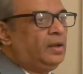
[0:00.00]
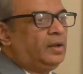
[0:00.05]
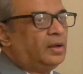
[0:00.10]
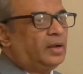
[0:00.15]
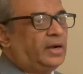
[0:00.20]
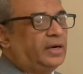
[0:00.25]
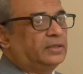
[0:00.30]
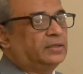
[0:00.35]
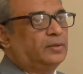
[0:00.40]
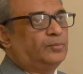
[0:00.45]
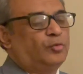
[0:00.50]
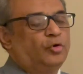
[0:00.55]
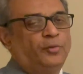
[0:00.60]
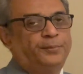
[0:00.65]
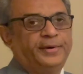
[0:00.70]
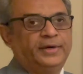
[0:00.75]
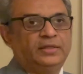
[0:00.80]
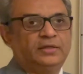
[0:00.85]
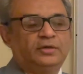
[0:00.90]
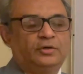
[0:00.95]
And the
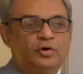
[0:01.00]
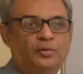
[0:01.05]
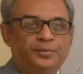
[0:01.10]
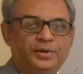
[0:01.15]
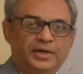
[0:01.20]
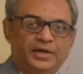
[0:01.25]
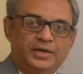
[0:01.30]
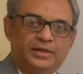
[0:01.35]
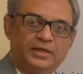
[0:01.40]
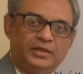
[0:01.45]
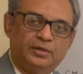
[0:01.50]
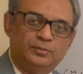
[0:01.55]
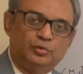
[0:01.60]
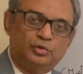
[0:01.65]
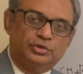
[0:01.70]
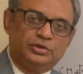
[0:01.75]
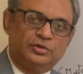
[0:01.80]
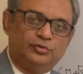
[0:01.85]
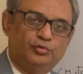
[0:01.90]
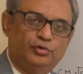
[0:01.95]
moment the dominating
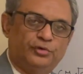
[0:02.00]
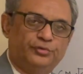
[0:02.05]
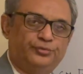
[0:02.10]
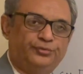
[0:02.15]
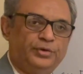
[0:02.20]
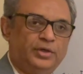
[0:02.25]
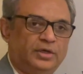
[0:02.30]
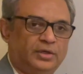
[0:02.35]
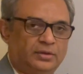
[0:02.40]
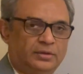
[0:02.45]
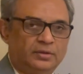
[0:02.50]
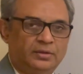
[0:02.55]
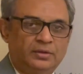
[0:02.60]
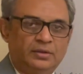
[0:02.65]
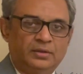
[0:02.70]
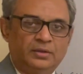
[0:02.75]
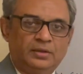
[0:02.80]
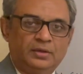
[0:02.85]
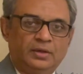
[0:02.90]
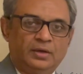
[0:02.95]
emotion was fear,
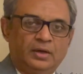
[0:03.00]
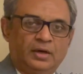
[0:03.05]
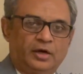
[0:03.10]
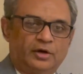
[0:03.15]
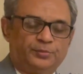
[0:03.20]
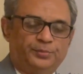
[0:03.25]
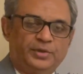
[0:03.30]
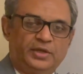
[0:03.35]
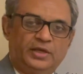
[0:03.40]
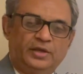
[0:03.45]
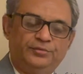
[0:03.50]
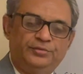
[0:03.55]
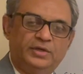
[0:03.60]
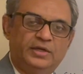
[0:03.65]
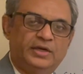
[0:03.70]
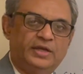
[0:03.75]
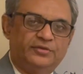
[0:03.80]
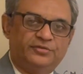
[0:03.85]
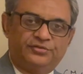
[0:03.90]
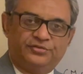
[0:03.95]
her
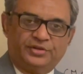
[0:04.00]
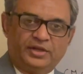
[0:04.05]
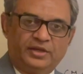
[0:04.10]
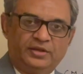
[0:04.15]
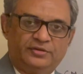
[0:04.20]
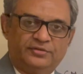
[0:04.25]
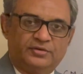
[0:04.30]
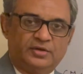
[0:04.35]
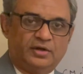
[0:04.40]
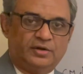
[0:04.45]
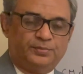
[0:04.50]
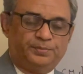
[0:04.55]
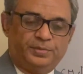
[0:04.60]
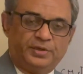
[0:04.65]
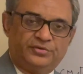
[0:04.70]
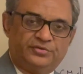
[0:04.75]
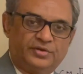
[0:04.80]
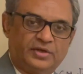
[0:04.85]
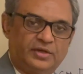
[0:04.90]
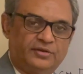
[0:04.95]
behavior has changed, her
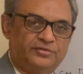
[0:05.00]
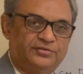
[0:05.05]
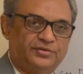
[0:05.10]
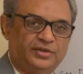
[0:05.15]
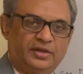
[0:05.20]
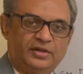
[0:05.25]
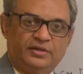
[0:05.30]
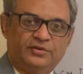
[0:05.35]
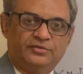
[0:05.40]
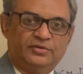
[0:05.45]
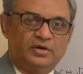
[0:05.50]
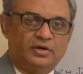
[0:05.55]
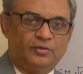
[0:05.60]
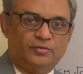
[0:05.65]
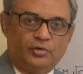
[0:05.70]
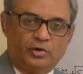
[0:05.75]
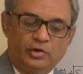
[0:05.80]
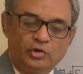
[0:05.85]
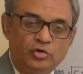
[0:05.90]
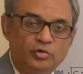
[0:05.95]
pitch has changed, her
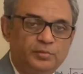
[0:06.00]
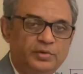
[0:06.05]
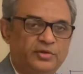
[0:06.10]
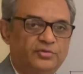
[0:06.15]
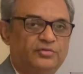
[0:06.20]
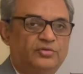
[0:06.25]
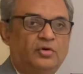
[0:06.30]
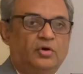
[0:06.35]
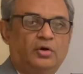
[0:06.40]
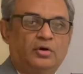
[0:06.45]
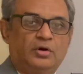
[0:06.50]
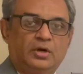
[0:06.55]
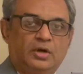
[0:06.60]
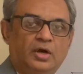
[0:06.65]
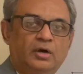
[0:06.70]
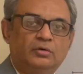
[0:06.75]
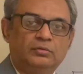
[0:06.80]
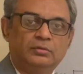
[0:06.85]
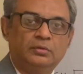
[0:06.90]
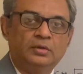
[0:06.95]
volume has gone
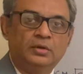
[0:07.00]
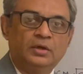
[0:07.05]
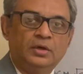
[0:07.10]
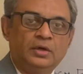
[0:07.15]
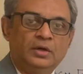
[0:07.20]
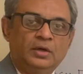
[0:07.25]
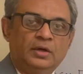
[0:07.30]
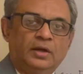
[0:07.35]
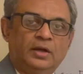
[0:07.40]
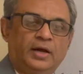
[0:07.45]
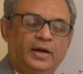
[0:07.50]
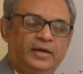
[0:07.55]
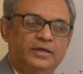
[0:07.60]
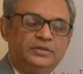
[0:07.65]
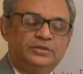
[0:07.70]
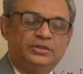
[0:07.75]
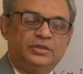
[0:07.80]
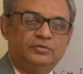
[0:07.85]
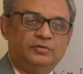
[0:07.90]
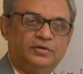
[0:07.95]
down,
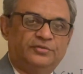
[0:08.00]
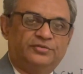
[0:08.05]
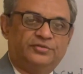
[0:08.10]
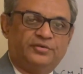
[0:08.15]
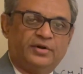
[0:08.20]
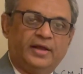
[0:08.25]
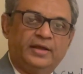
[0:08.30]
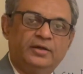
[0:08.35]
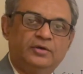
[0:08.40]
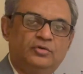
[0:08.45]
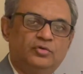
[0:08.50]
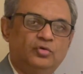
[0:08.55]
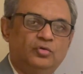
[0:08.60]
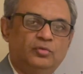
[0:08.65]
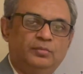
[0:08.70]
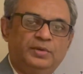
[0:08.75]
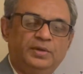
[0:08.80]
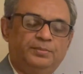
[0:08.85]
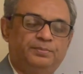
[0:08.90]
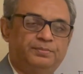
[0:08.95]
and she was trying
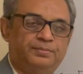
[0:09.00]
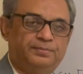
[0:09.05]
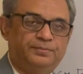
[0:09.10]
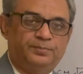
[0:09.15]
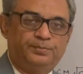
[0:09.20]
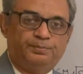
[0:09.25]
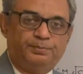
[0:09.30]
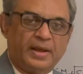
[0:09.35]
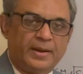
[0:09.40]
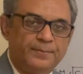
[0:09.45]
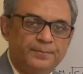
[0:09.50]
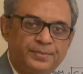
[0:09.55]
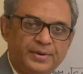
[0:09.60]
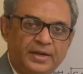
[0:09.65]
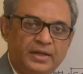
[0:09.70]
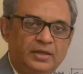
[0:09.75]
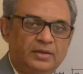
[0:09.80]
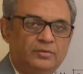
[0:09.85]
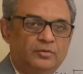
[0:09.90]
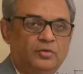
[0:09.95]
to be
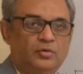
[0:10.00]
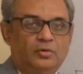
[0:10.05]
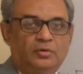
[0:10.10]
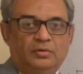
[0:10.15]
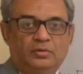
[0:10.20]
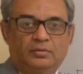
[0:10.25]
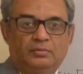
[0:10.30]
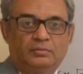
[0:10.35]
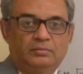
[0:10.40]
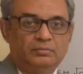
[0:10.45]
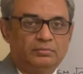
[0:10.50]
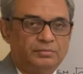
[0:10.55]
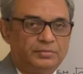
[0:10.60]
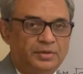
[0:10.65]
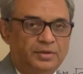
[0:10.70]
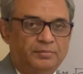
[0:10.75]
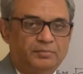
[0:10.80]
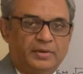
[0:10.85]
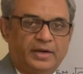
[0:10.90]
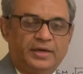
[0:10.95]
pampering, oh
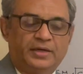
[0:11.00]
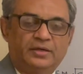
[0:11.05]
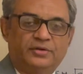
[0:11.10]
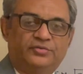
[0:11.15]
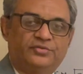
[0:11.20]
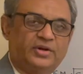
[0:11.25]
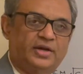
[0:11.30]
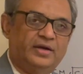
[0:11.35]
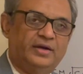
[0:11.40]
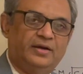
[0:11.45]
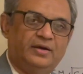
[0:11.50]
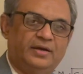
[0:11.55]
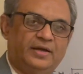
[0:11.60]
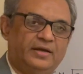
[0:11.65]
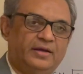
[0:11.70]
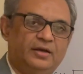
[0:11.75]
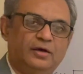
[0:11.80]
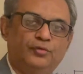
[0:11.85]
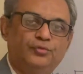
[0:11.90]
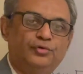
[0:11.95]
my dear child, I
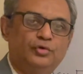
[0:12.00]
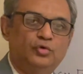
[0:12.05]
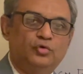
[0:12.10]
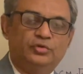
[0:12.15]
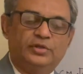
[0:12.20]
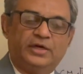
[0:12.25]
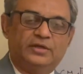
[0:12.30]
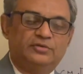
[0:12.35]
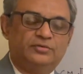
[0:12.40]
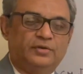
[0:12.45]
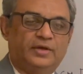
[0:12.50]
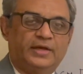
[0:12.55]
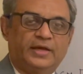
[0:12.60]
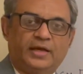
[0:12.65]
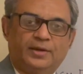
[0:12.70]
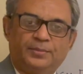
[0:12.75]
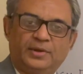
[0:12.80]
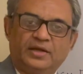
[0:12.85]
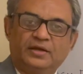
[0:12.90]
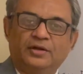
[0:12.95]
love you, that's why
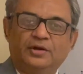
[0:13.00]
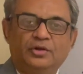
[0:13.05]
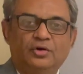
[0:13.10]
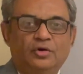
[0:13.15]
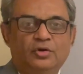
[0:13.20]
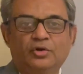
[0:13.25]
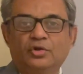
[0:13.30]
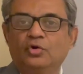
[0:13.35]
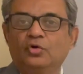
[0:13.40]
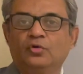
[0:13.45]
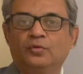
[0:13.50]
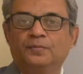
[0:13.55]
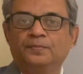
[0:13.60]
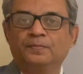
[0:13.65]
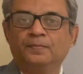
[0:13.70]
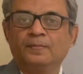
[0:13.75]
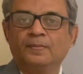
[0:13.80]
I am angry on you,